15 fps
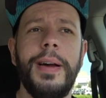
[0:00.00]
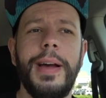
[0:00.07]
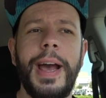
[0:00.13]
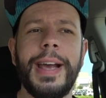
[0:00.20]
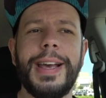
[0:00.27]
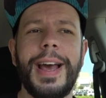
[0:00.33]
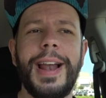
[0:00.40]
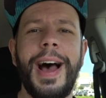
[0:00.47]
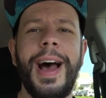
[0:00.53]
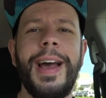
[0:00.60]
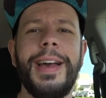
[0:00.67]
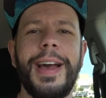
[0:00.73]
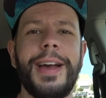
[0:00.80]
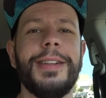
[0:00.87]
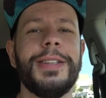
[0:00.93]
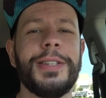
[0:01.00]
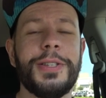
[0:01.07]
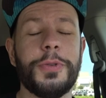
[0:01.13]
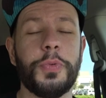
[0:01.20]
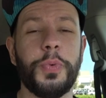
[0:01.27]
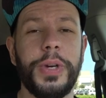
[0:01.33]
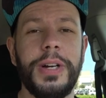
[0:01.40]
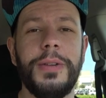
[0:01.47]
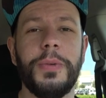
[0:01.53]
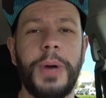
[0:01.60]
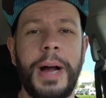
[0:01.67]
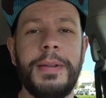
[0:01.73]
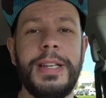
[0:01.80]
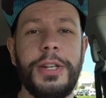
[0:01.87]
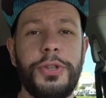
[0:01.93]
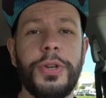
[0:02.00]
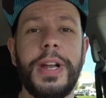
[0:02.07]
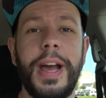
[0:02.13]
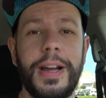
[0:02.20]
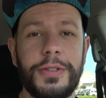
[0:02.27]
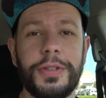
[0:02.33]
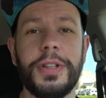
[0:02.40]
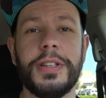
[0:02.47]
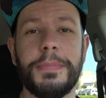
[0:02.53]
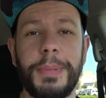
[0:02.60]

And can I, hey, this is real. I need you to answer this.